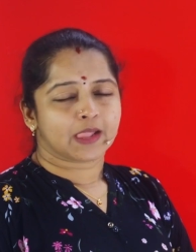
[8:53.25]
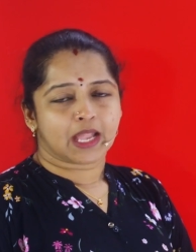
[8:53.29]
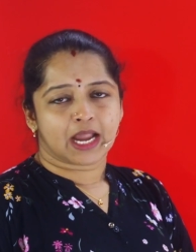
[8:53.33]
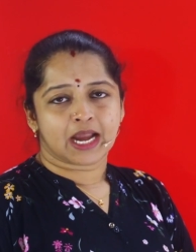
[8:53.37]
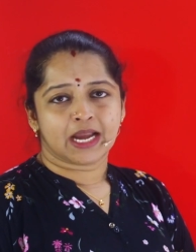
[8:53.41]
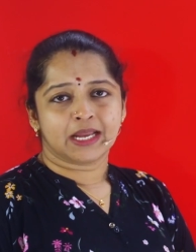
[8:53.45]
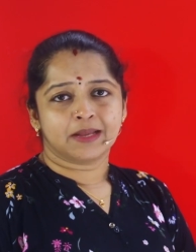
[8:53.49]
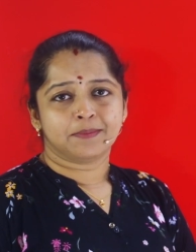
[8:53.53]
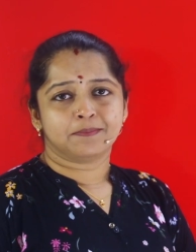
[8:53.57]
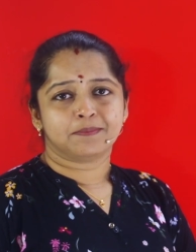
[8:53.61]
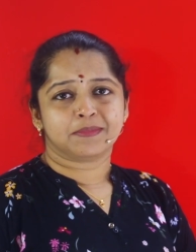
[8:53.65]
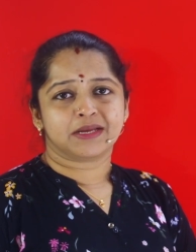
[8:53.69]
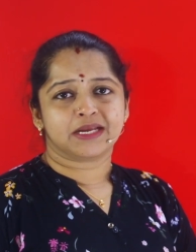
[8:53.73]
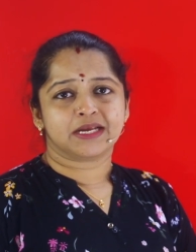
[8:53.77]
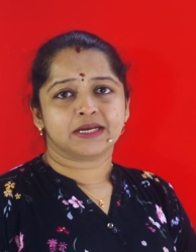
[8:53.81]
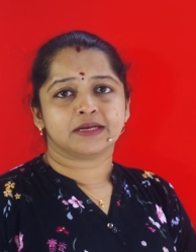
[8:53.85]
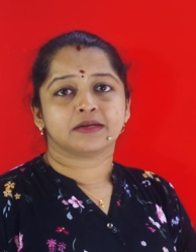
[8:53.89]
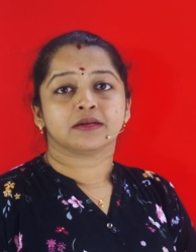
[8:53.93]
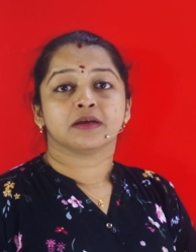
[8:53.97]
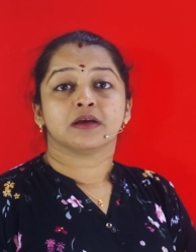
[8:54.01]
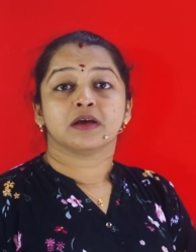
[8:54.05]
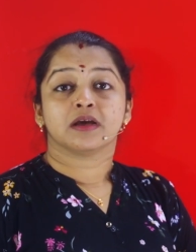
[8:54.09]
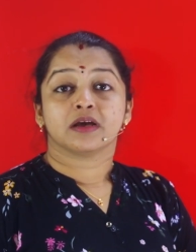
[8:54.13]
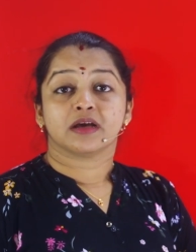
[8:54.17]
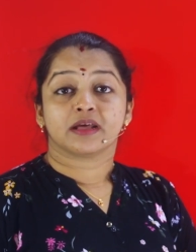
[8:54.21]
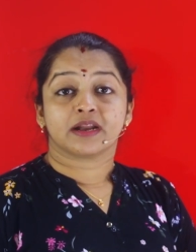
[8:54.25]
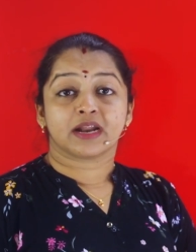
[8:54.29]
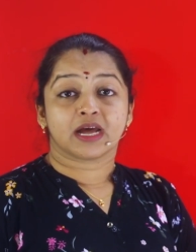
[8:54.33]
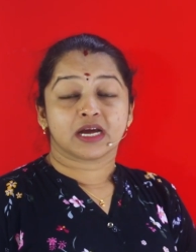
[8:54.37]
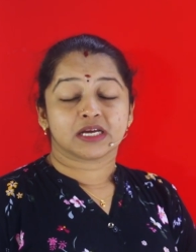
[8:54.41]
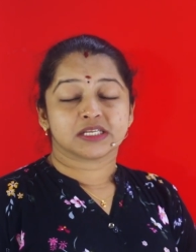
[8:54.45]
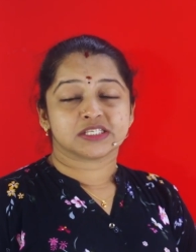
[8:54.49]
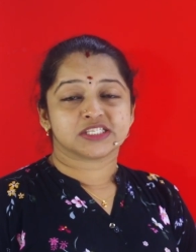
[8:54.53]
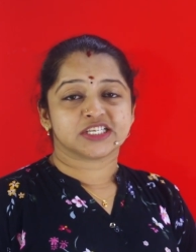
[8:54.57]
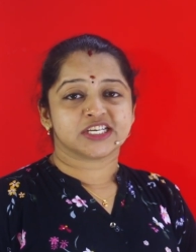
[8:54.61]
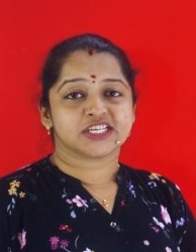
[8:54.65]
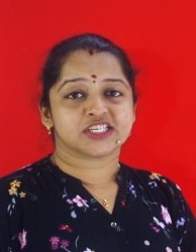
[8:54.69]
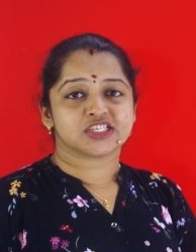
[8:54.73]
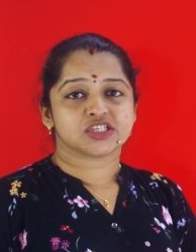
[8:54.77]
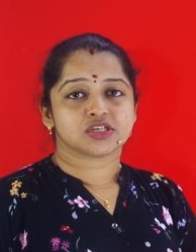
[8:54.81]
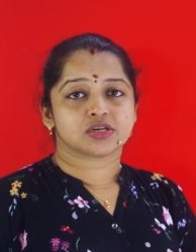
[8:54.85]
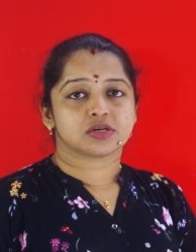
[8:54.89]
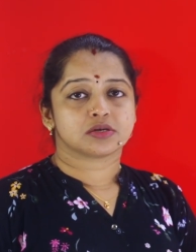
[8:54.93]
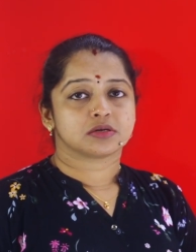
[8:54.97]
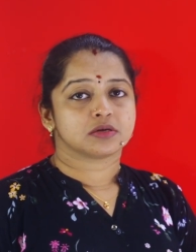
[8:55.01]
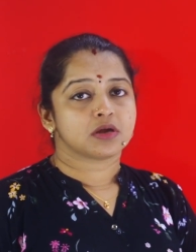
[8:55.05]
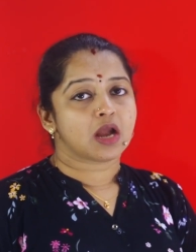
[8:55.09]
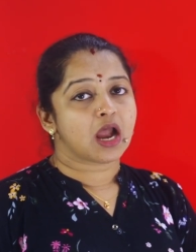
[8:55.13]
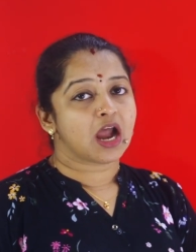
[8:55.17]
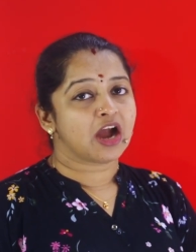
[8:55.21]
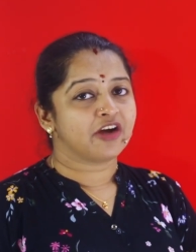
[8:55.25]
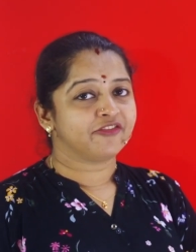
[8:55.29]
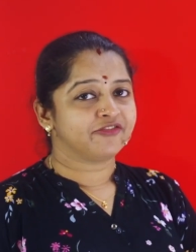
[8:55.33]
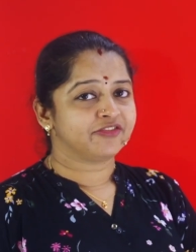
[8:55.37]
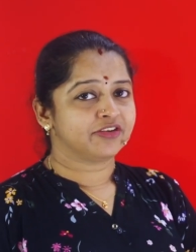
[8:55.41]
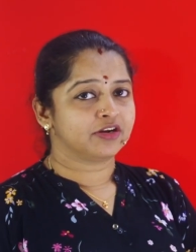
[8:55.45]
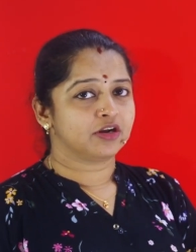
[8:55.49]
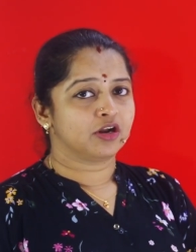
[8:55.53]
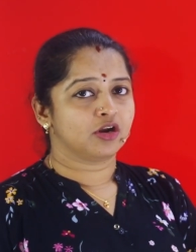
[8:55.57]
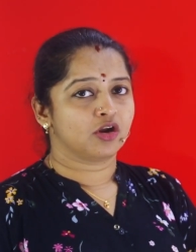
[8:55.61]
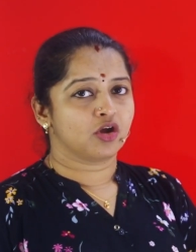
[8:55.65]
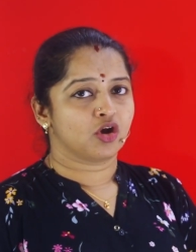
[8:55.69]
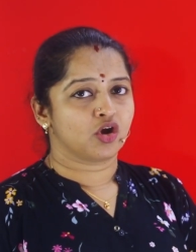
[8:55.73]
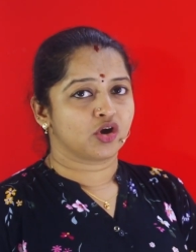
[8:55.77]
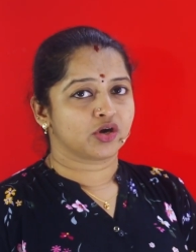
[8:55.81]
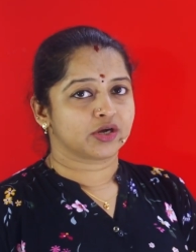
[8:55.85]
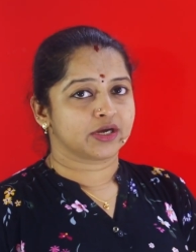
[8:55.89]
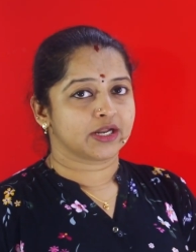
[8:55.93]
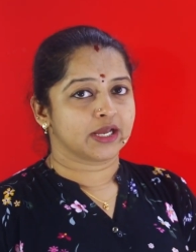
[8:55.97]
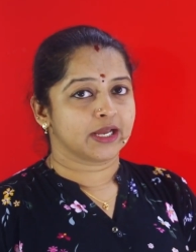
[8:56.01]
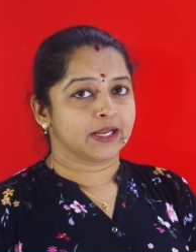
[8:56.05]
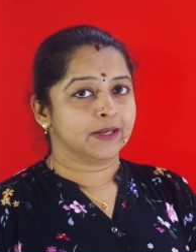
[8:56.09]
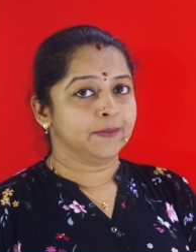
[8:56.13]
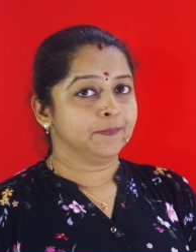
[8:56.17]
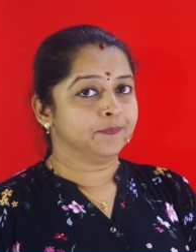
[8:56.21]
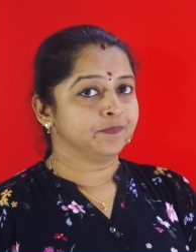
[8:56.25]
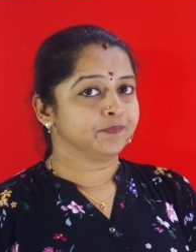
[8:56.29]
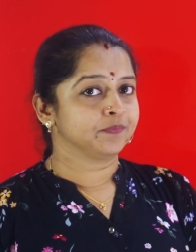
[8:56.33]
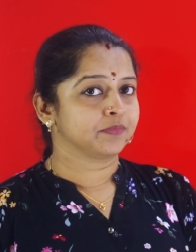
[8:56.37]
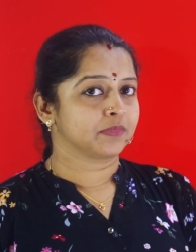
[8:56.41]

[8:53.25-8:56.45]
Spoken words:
I meet Rajesh after a long time.